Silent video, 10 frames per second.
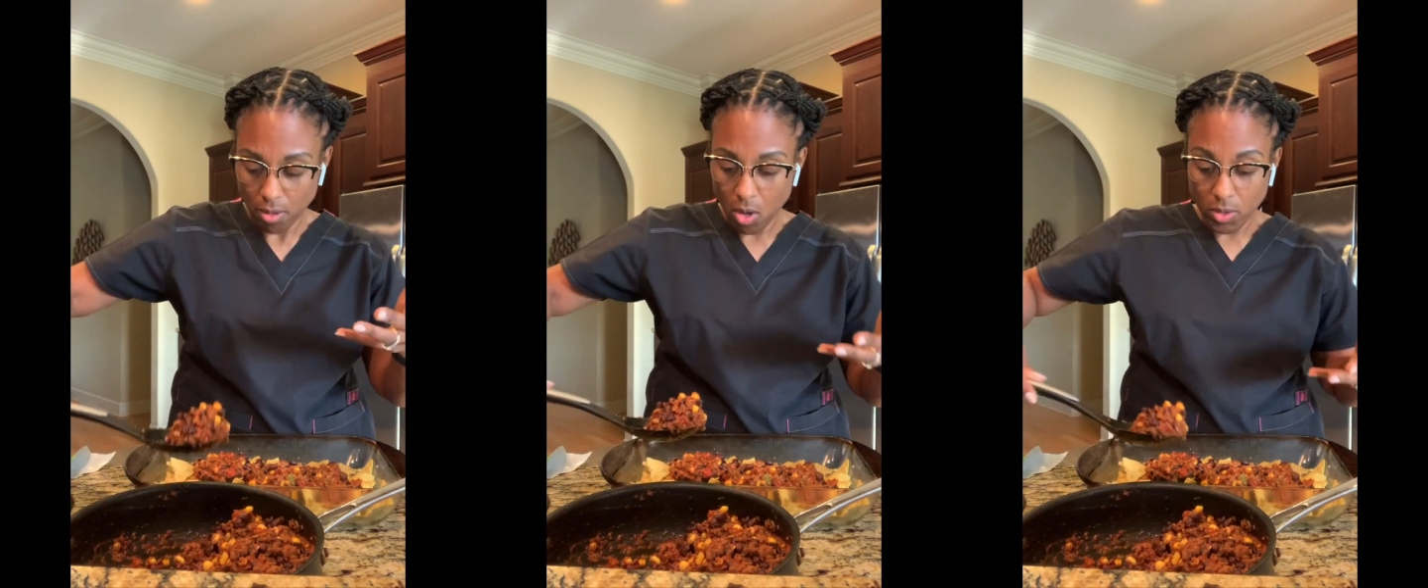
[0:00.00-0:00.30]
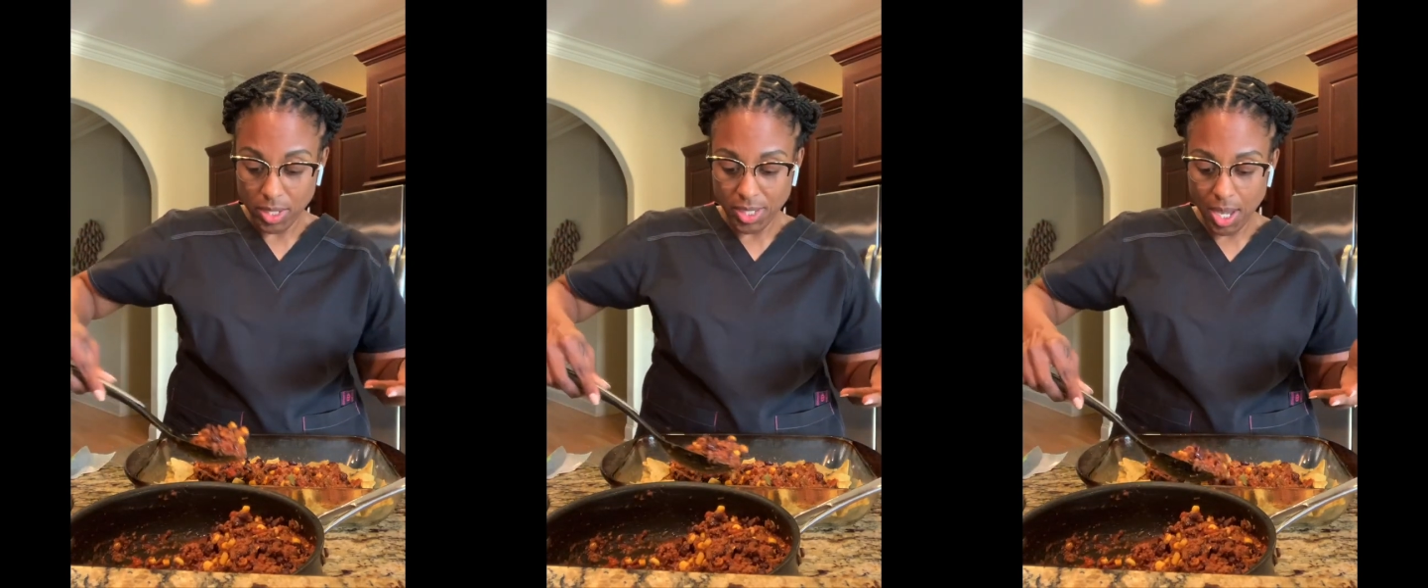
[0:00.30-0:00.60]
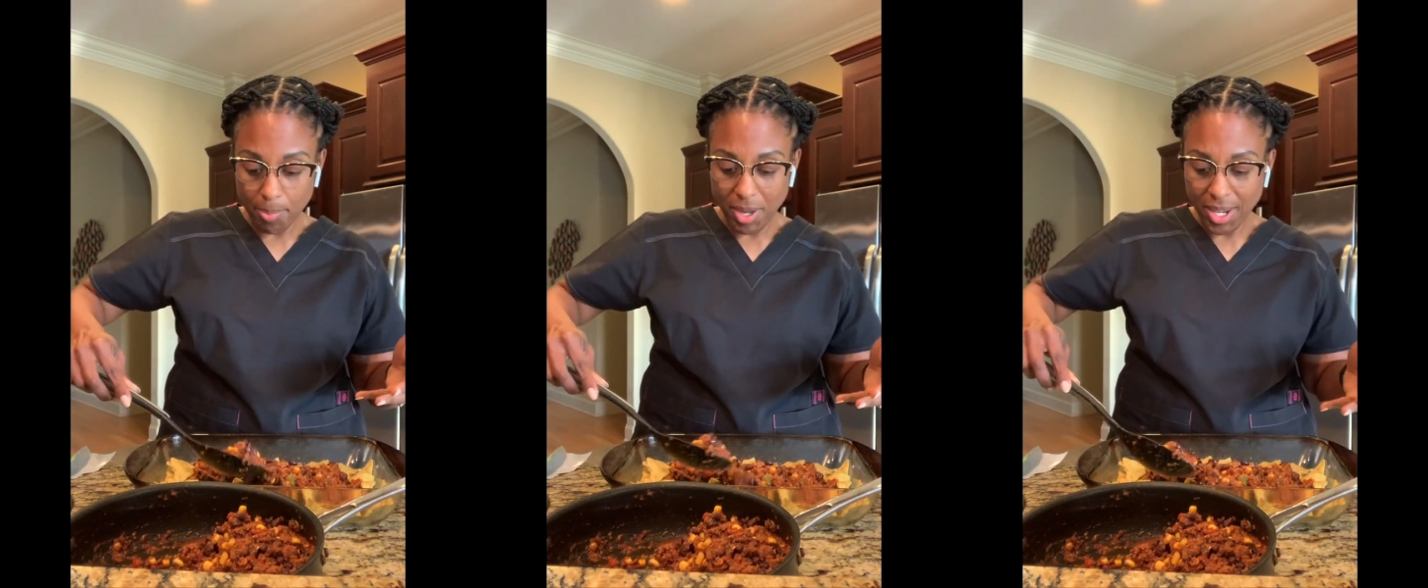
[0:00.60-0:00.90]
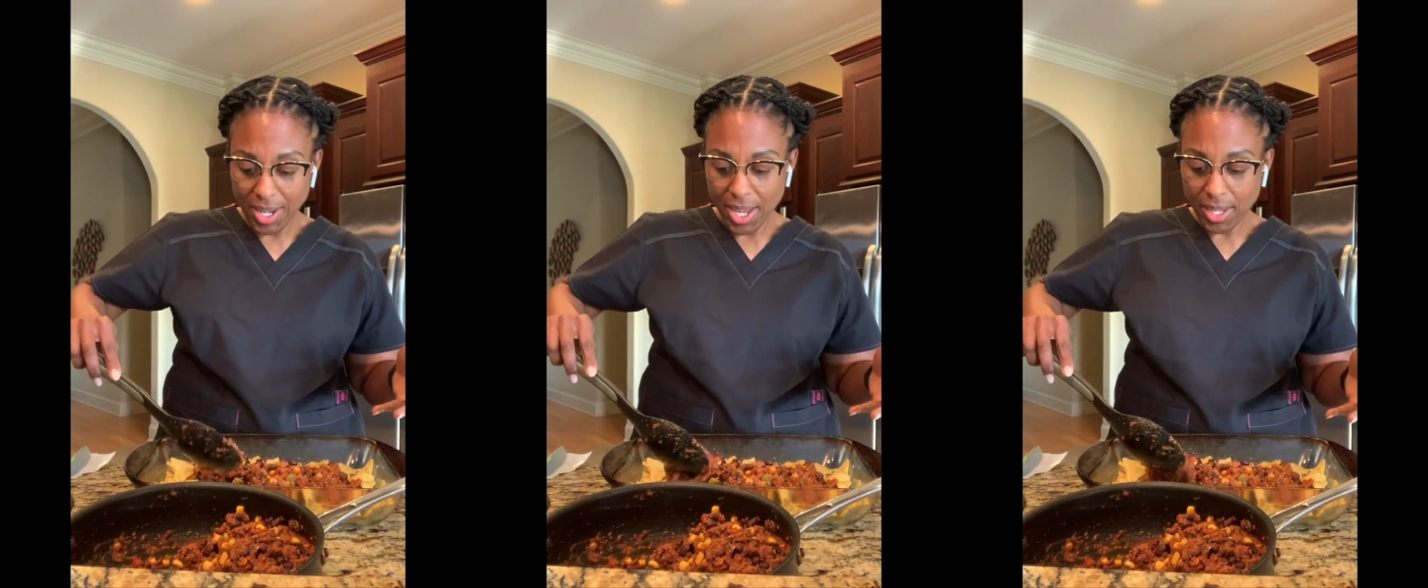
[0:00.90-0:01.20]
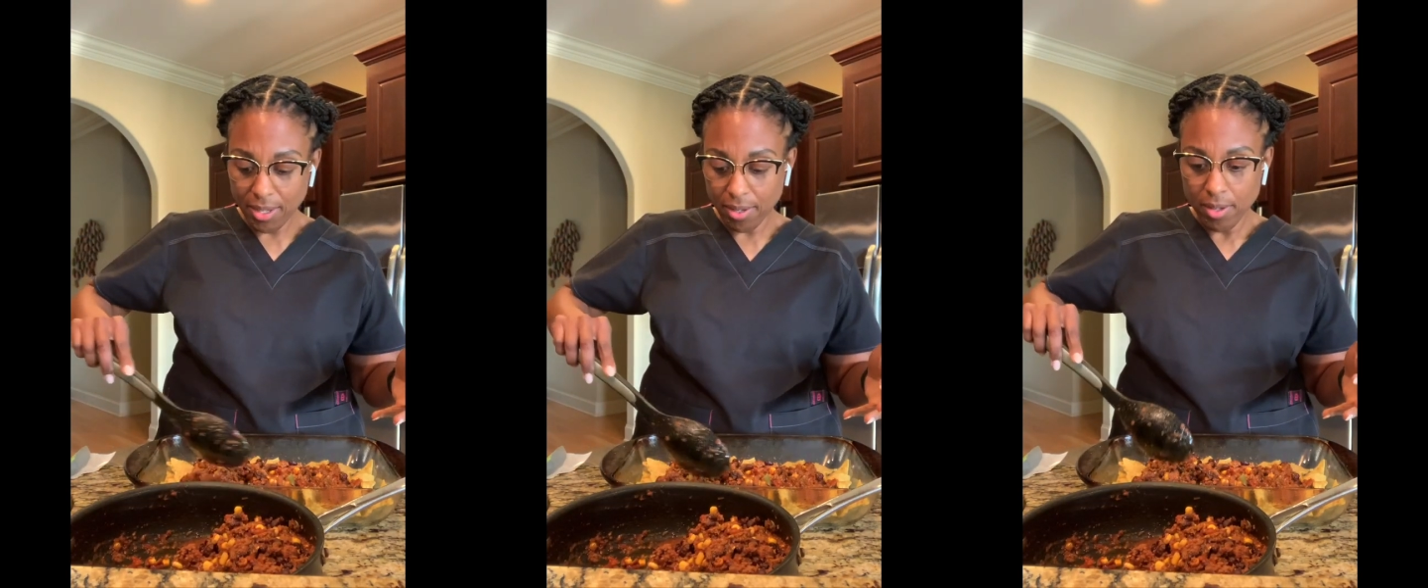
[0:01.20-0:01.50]
on the top, kind of
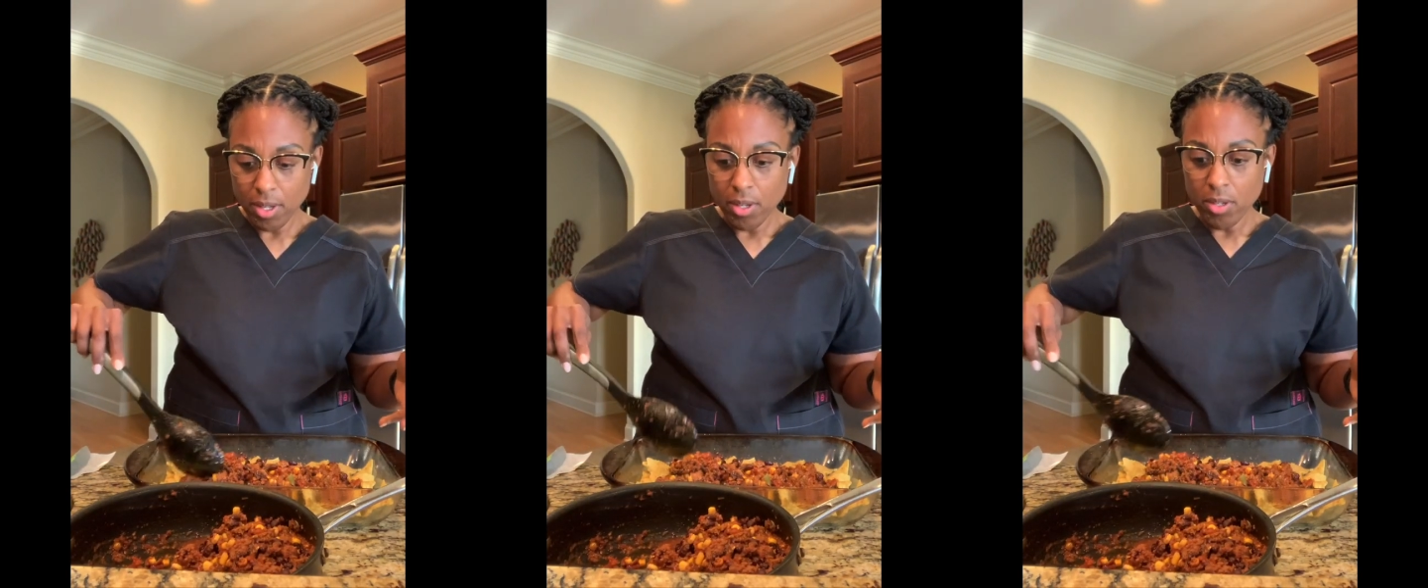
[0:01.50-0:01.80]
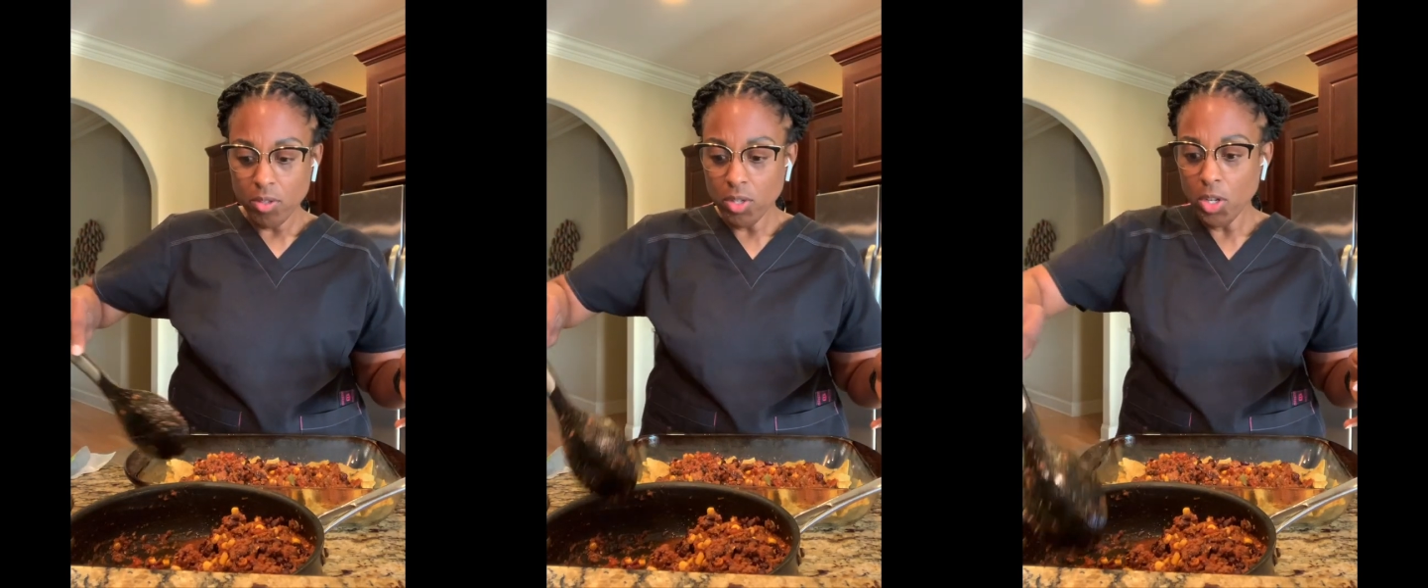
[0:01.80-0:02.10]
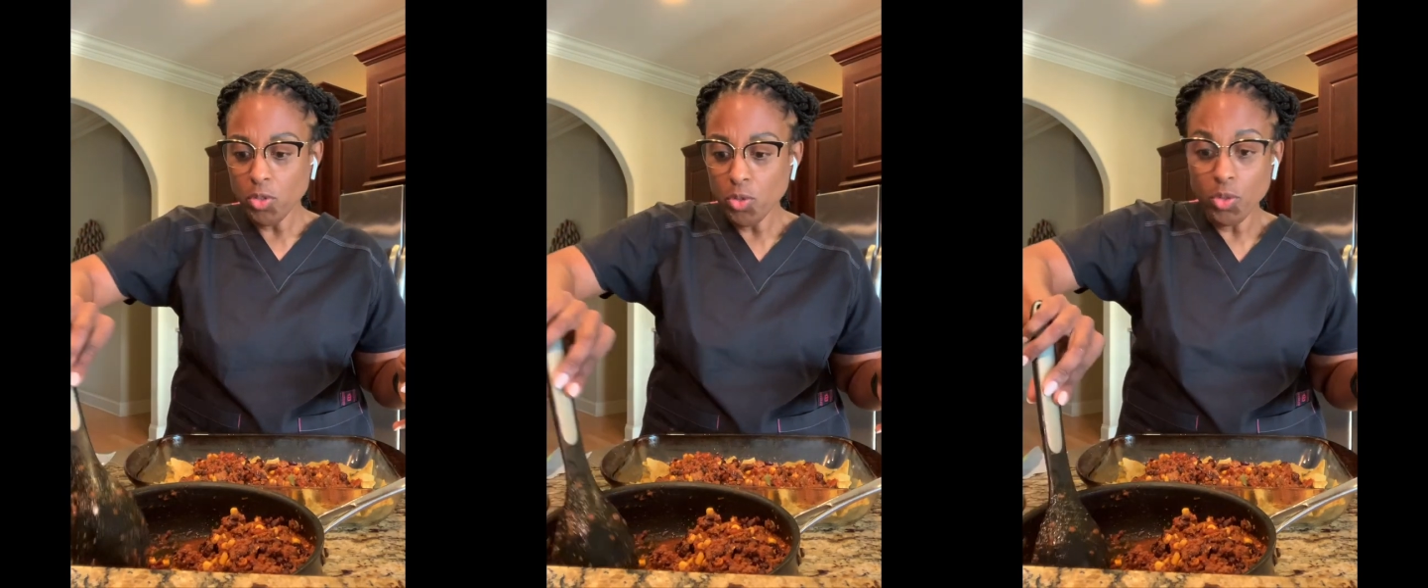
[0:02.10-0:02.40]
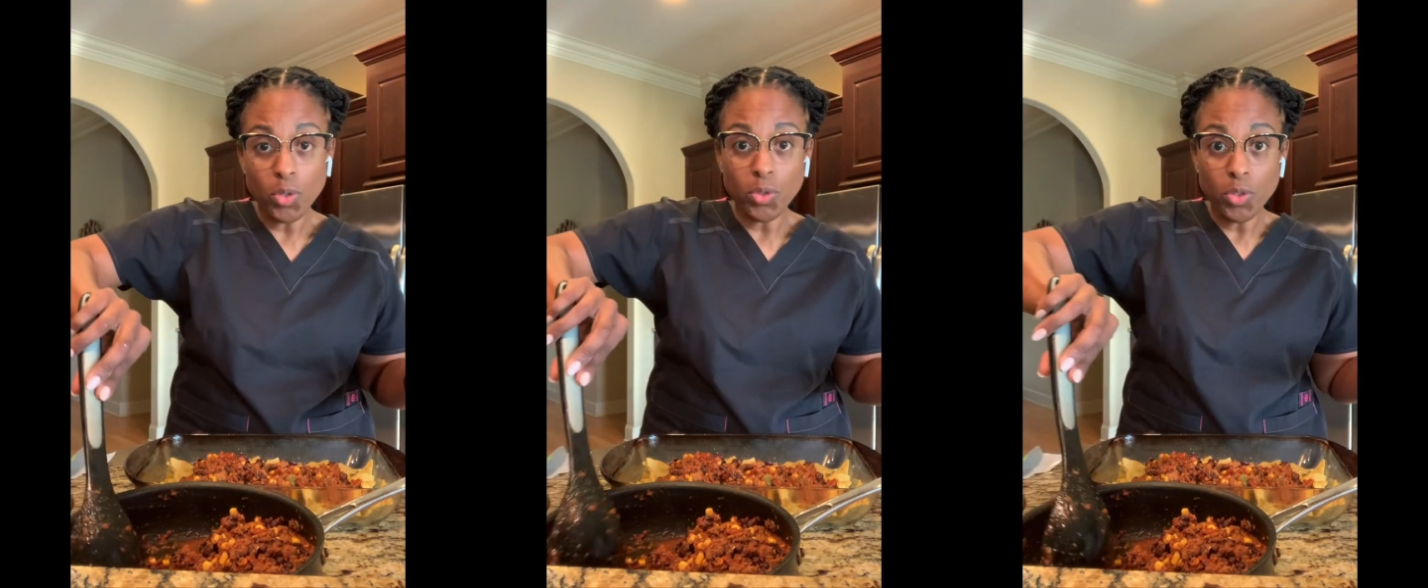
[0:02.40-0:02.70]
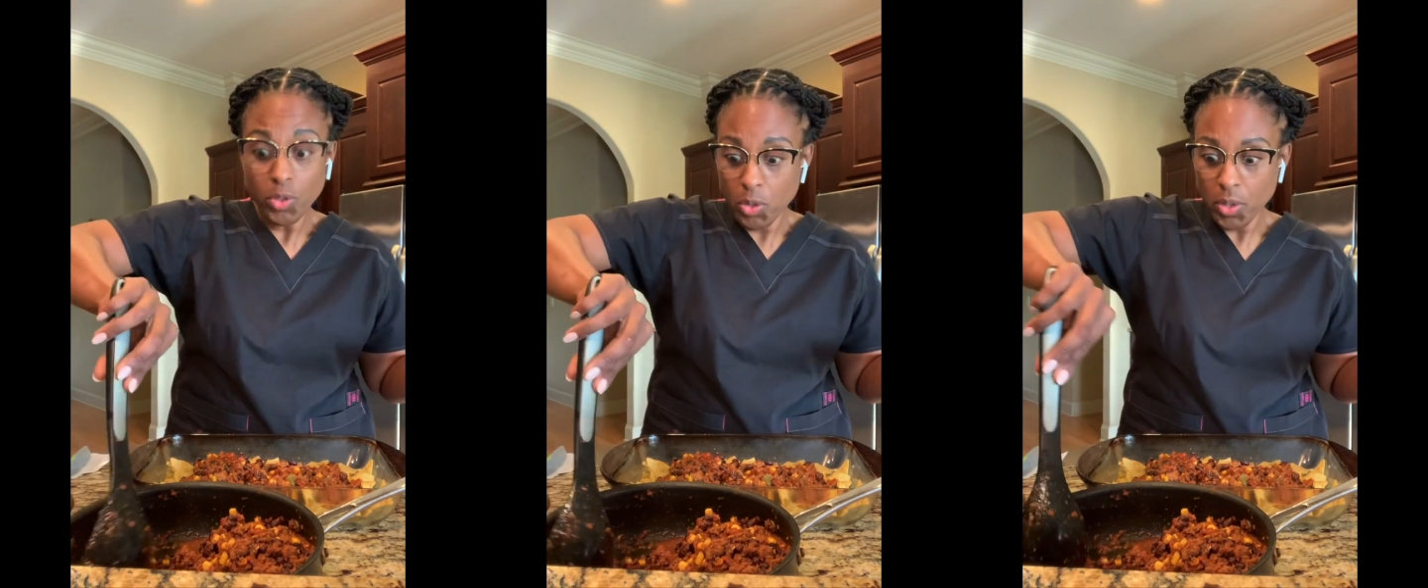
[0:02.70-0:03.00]
like, you know,
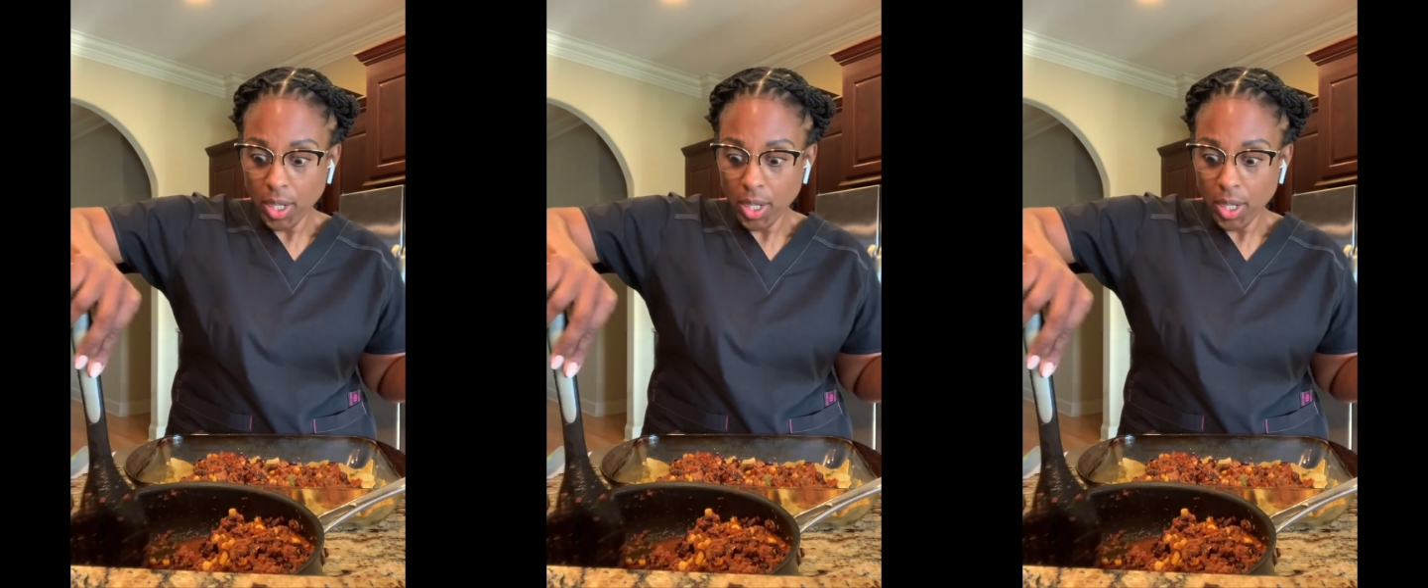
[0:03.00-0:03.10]
you're doing a